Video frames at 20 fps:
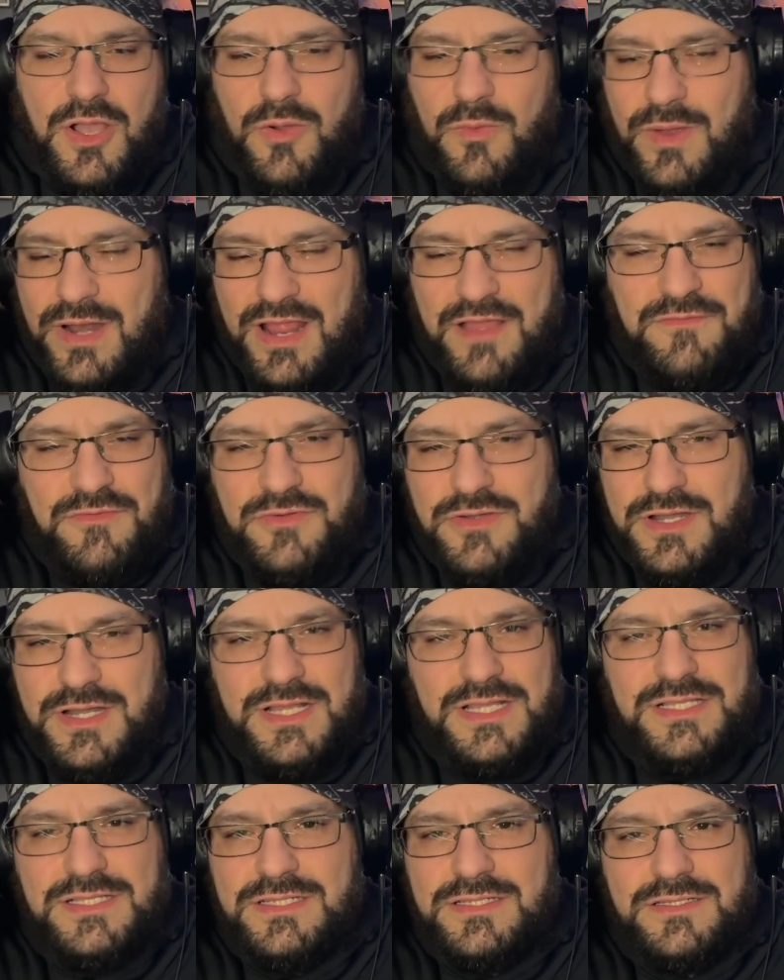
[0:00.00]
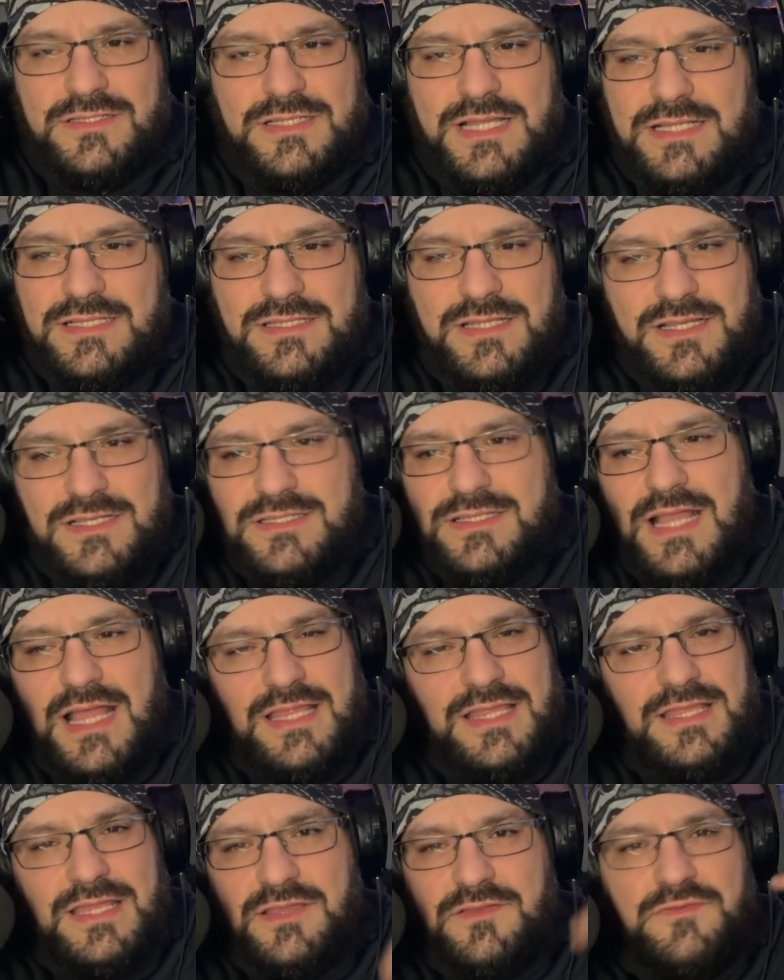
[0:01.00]
whatever it is that does
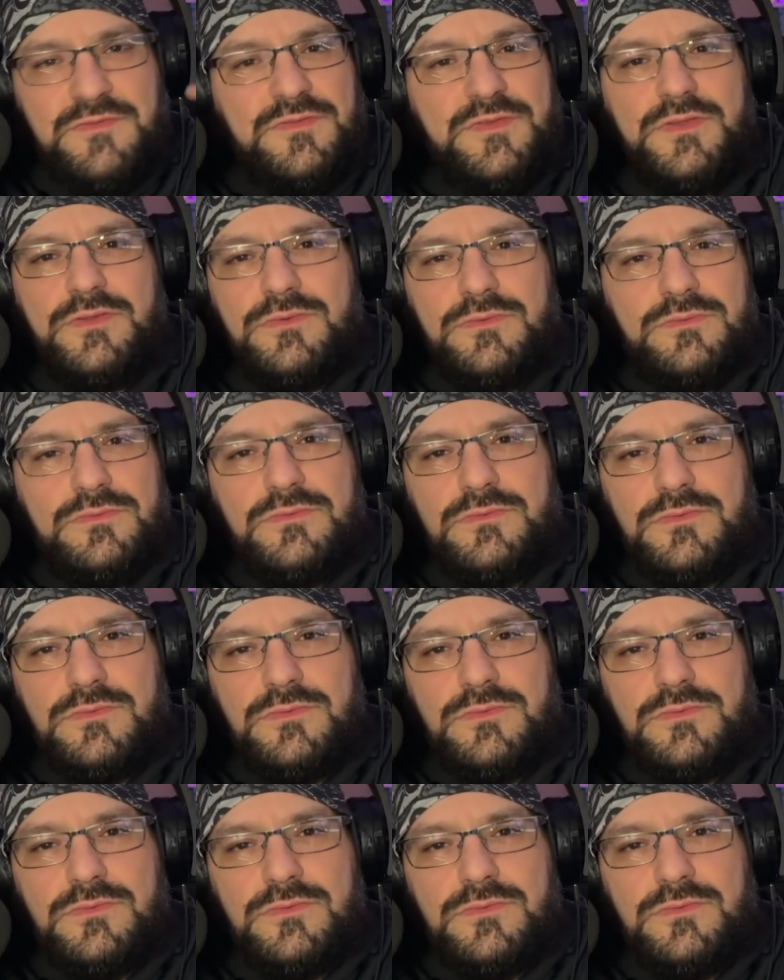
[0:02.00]
that thing for you.